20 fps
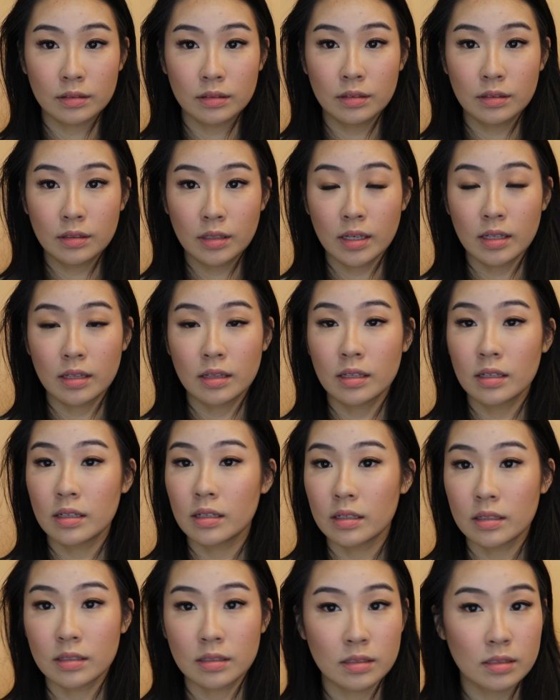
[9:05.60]
Look at
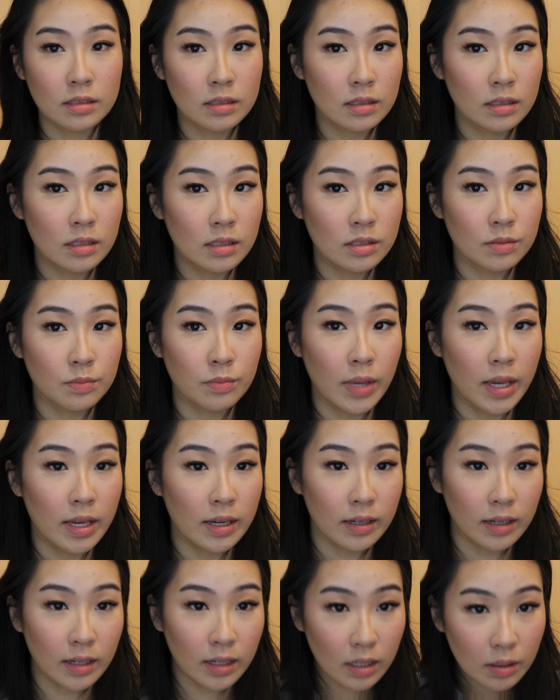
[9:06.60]
this. This
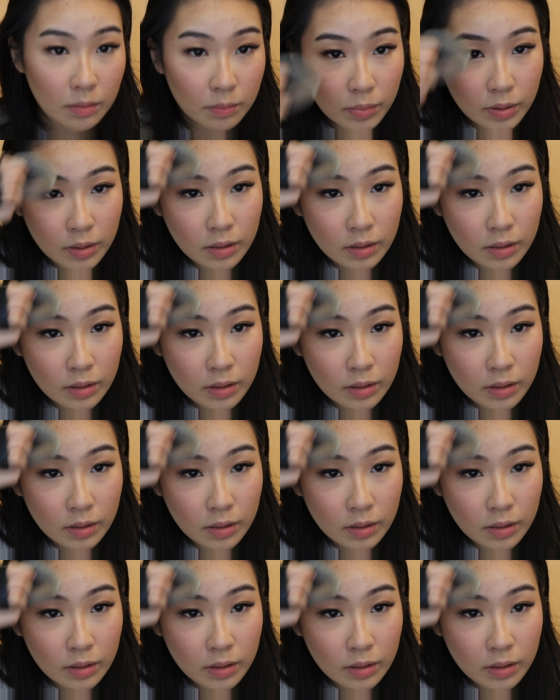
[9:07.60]
makeup